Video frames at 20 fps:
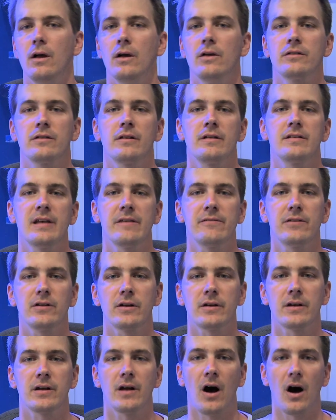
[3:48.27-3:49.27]
So let's have a
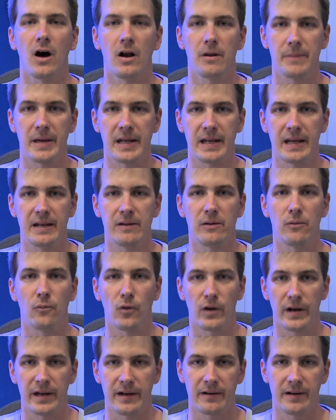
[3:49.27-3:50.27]
look at automating in
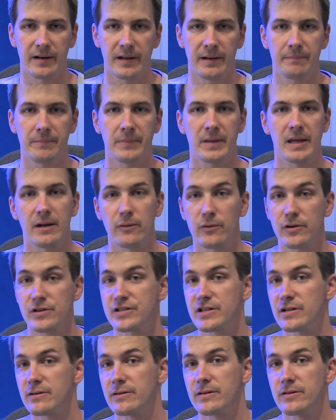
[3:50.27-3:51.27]
one area, and I want
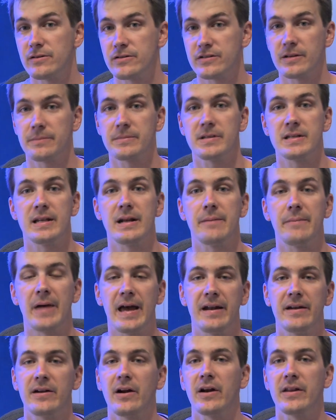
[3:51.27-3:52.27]
to share with you something that I'm
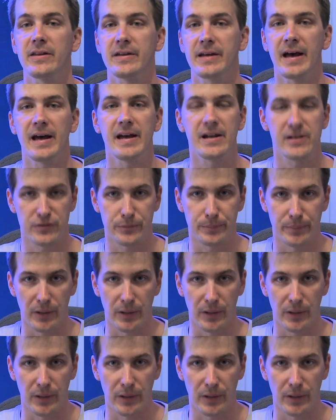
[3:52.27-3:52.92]
adding on to the guide as a